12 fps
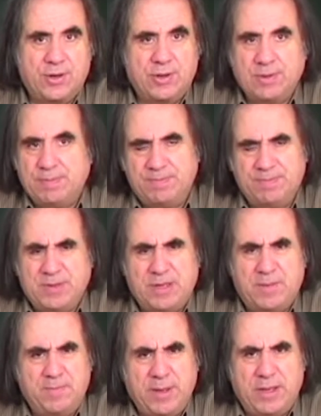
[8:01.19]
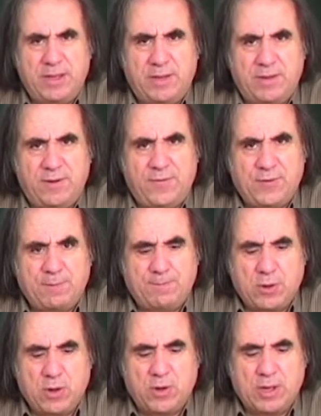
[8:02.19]
Or there are many different
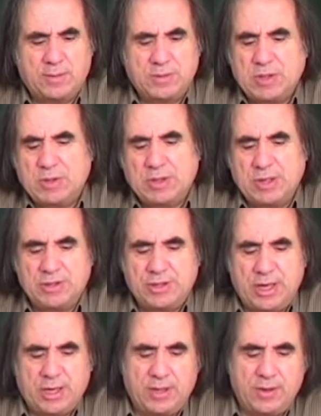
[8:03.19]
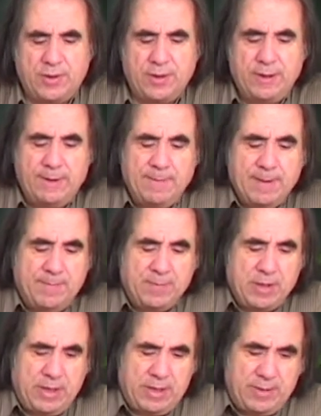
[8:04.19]
programs that you can check it on.
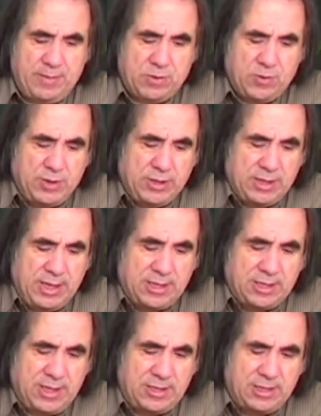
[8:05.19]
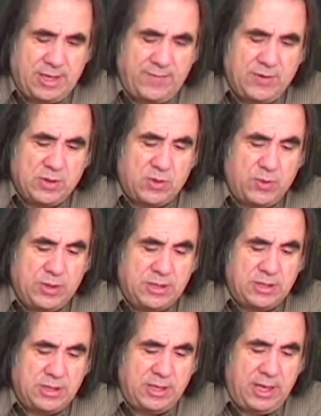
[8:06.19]
Queen takes a7, queen
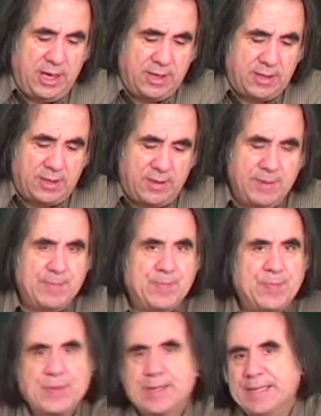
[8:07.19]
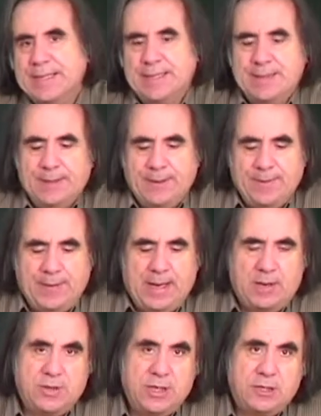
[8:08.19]
c8. Now
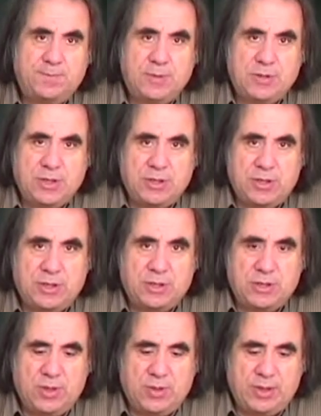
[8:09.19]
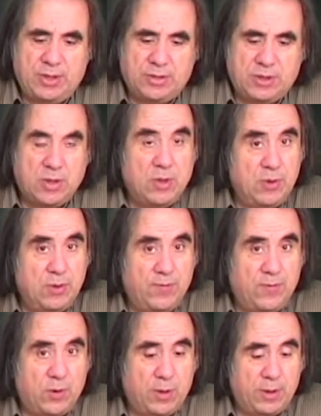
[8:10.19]
this position is known as good
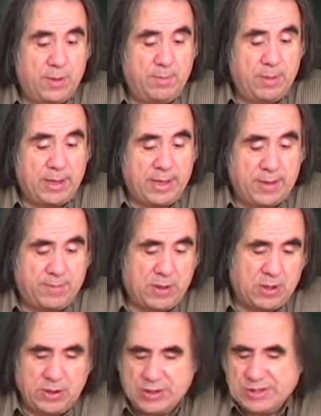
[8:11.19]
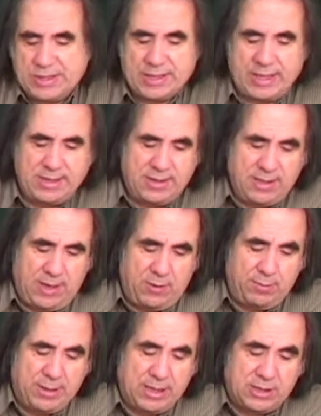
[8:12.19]
for black because right now
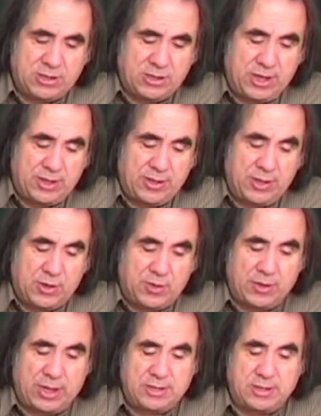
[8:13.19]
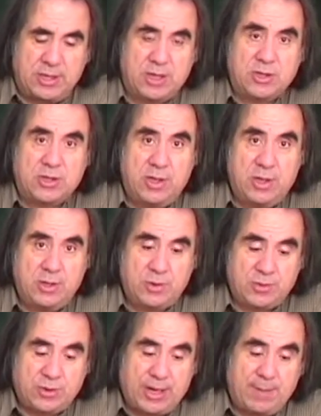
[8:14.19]
black is threatening rook a6 to
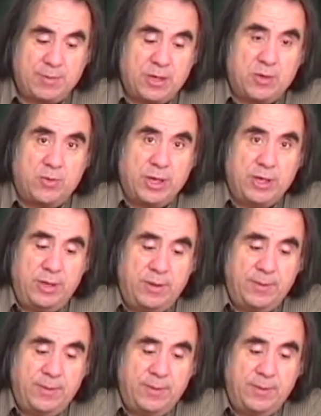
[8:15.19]
trap the queen,